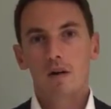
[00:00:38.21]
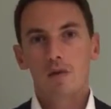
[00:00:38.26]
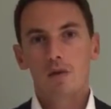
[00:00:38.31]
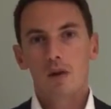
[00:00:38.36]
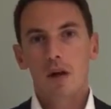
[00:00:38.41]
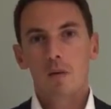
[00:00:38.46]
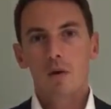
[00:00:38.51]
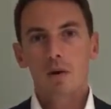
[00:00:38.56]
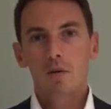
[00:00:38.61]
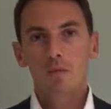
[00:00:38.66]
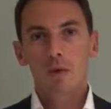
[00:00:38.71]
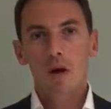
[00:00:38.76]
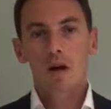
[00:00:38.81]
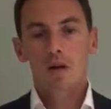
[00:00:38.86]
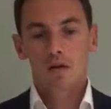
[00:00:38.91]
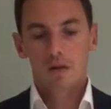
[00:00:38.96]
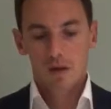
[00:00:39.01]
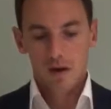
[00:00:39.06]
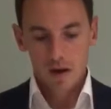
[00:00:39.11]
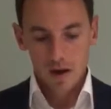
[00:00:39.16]
So I want to
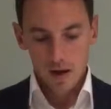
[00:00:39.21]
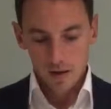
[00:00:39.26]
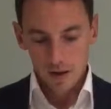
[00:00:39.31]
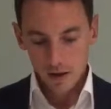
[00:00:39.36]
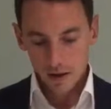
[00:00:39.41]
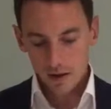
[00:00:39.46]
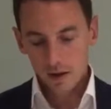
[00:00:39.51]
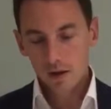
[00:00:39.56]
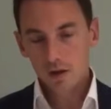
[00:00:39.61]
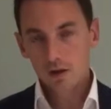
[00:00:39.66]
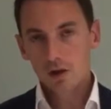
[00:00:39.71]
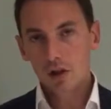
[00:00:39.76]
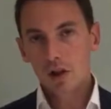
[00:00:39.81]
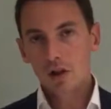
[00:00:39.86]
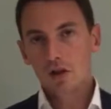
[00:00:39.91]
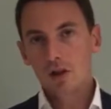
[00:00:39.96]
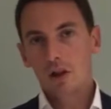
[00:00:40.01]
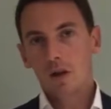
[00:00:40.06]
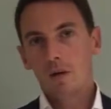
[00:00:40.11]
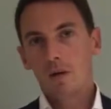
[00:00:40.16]
walk, this little
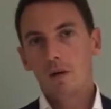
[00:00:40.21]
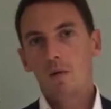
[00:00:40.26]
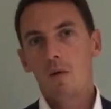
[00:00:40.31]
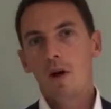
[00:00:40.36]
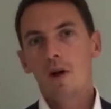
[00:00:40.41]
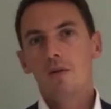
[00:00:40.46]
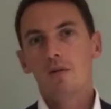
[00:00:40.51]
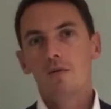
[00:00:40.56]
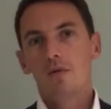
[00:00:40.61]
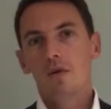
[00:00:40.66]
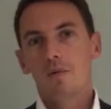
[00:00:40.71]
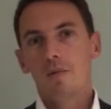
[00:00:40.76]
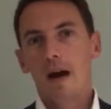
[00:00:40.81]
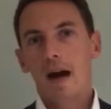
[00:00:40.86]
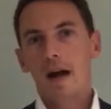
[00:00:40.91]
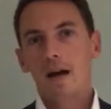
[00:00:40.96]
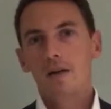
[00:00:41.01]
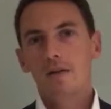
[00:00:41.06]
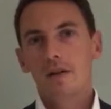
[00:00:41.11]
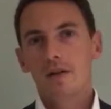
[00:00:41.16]
cheat sheet, I want to walk through the
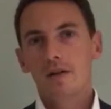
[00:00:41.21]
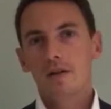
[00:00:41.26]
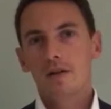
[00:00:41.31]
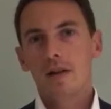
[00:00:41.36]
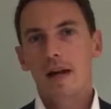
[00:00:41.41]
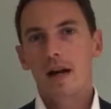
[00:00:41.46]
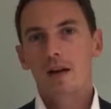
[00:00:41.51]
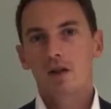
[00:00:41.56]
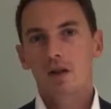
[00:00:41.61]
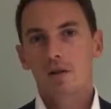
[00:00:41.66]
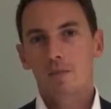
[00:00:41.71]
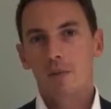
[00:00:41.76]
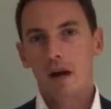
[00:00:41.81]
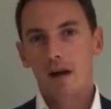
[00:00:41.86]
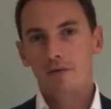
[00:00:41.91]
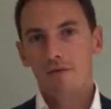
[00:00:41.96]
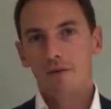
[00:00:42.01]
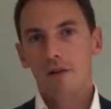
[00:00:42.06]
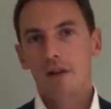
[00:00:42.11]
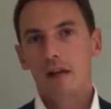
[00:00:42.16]
math. This is actually
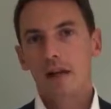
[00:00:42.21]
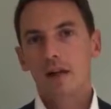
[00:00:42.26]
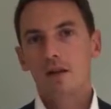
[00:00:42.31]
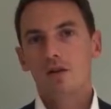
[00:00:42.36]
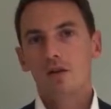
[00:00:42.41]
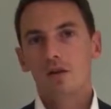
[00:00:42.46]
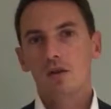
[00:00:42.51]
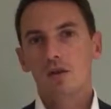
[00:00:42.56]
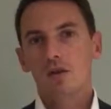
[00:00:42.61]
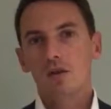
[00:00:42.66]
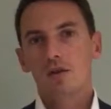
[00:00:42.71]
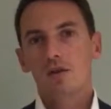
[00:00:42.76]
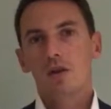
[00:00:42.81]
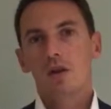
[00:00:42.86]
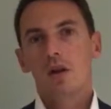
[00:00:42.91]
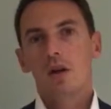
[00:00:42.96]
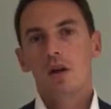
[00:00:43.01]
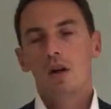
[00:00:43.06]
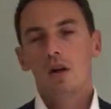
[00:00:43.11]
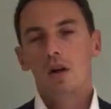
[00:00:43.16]
my
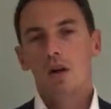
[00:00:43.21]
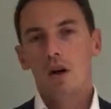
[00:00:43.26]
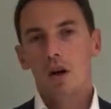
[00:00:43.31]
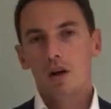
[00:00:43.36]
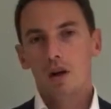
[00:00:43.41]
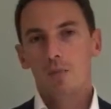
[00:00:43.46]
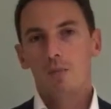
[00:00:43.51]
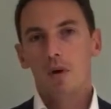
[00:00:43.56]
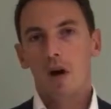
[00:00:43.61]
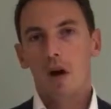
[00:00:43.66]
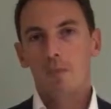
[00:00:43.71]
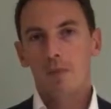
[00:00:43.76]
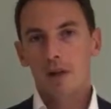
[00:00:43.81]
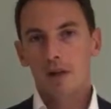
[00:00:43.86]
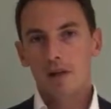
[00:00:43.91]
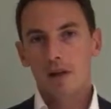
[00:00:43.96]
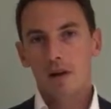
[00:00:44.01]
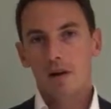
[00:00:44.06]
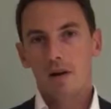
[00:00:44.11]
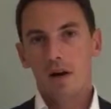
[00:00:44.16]
financials on the property
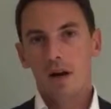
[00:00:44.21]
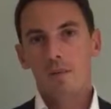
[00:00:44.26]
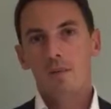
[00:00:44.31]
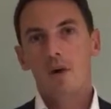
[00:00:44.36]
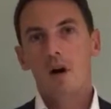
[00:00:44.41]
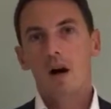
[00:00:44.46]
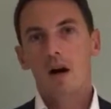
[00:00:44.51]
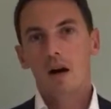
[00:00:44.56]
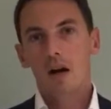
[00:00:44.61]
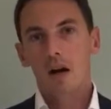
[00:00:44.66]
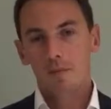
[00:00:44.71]
Sarah and I bought.